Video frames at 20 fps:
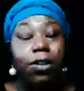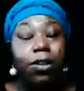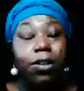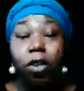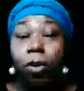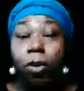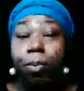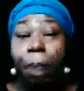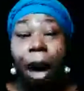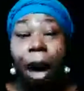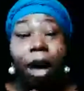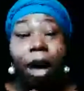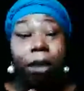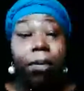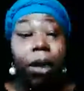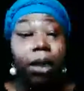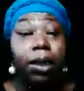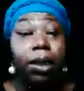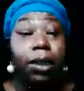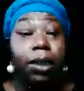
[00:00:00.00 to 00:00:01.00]
So the
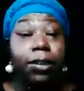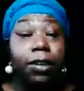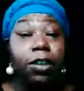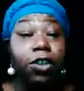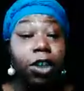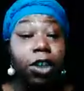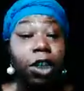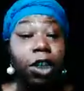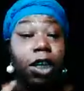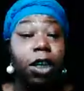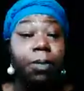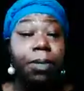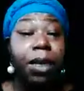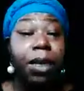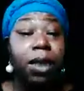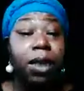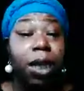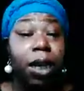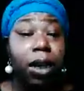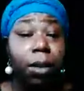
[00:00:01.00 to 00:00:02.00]
bottom of the list is you could
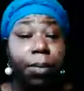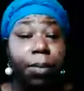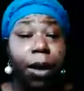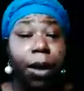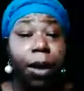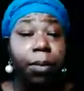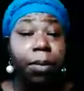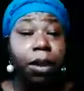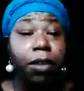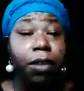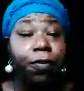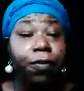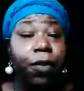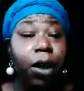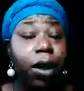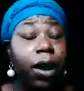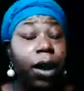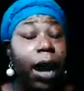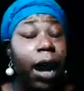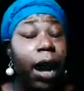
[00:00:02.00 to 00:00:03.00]
be thinking about it,
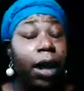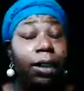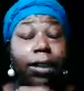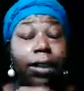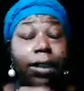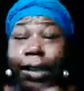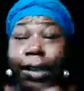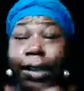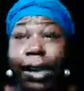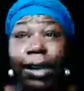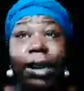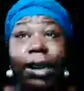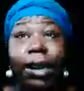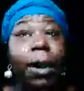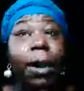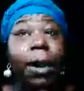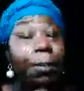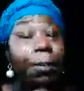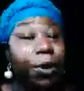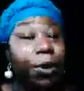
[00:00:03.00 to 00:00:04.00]
motherfucker. Eyes. Again,
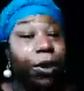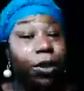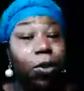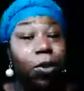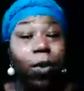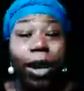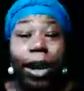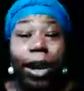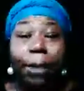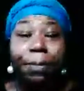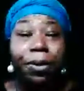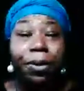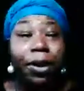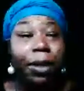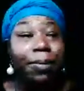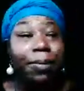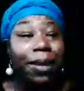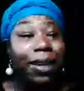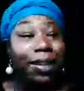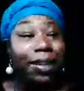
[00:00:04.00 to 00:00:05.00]
put it the way I put
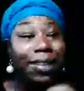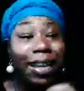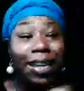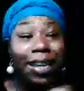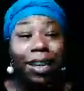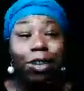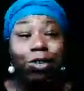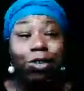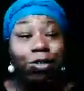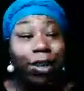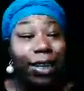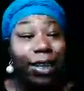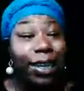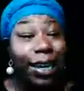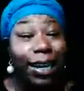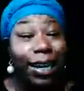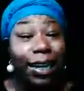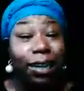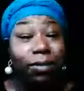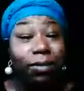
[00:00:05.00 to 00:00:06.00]
it because I need you to
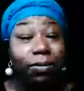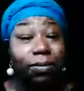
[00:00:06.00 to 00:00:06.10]
get it.